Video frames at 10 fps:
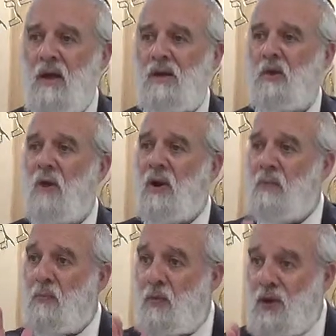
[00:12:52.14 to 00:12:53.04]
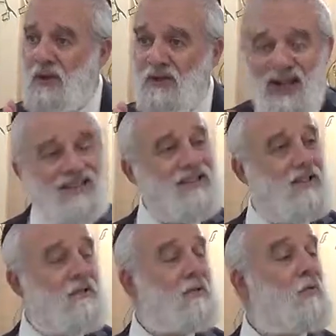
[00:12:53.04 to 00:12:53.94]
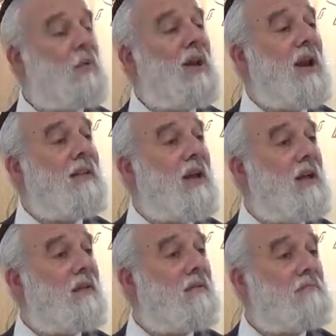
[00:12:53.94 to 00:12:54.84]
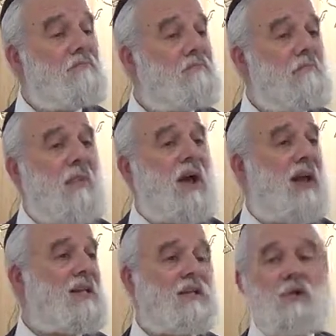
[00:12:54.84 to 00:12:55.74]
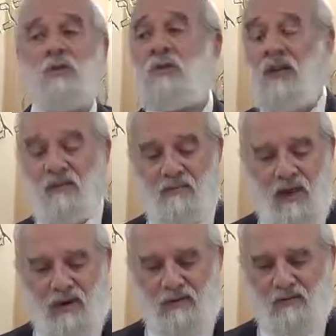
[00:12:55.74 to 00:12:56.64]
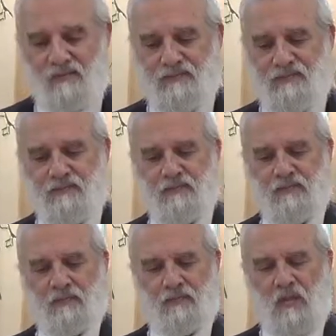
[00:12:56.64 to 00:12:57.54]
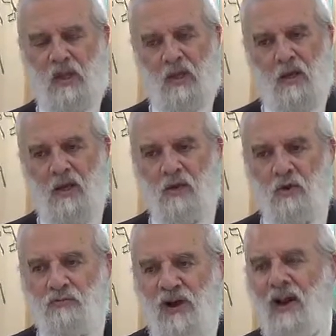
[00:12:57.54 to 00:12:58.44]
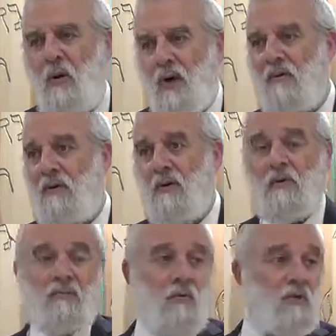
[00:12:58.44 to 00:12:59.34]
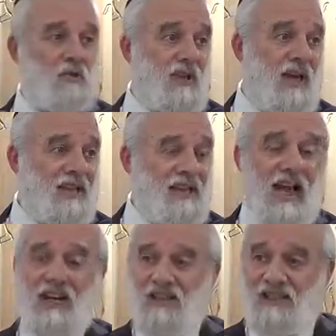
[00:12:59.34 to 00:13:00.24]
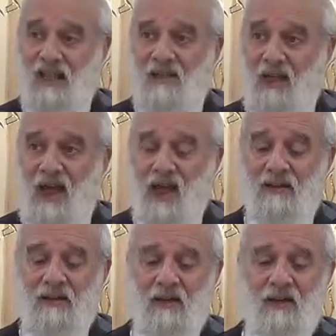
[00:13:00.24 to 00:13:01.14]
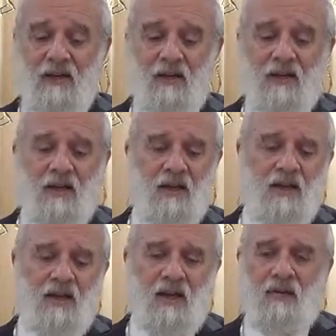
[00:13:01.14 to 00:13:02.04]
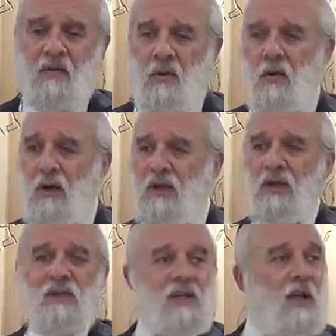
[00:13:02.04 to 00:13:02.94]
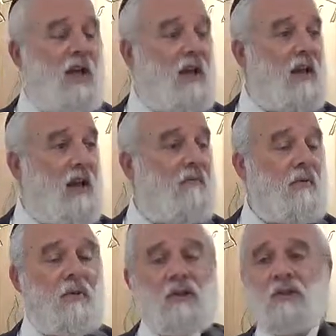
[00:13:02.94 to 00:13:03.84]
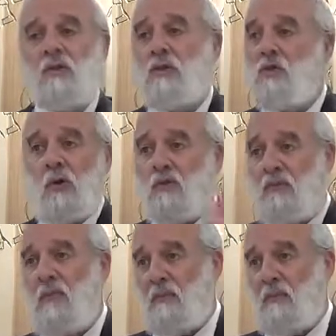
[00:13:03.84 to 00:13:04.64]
It's already predestined to be like that. Man has no say in the matter. Tzofar, however, of course, did not exactly say that. Even though he does say everything is controlled from